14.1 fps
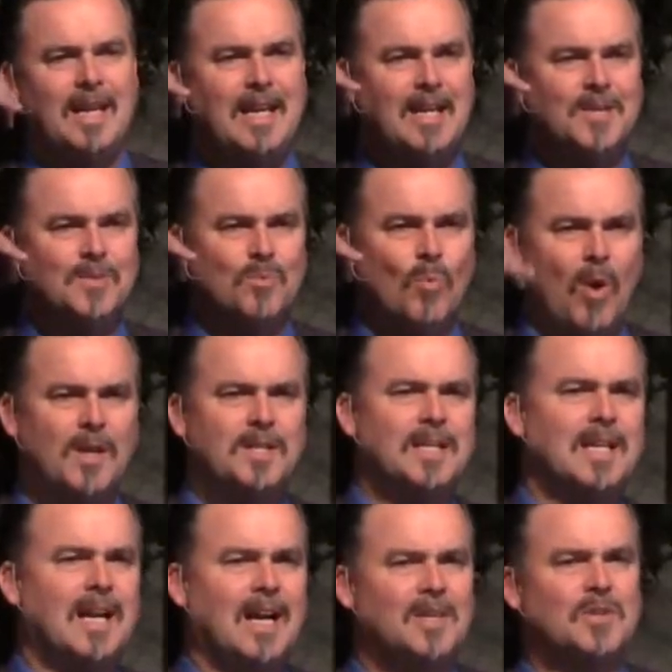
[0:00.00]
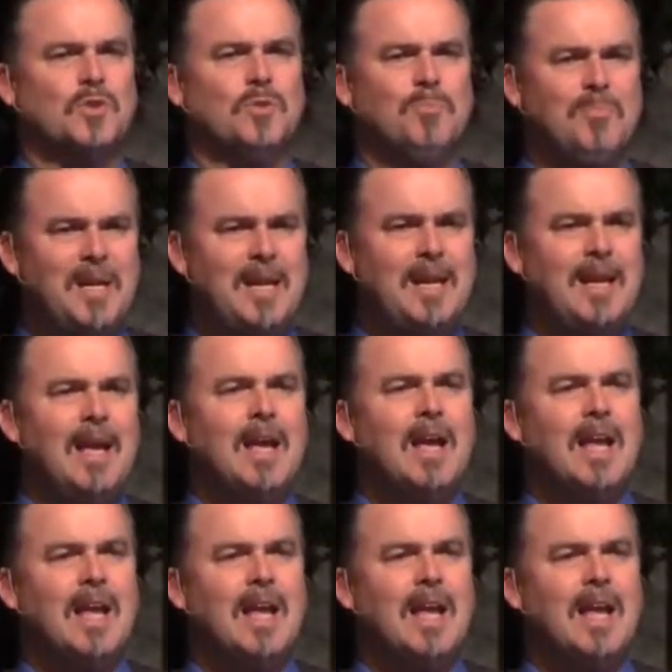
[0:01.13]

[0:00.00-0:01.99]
He is wanting us to be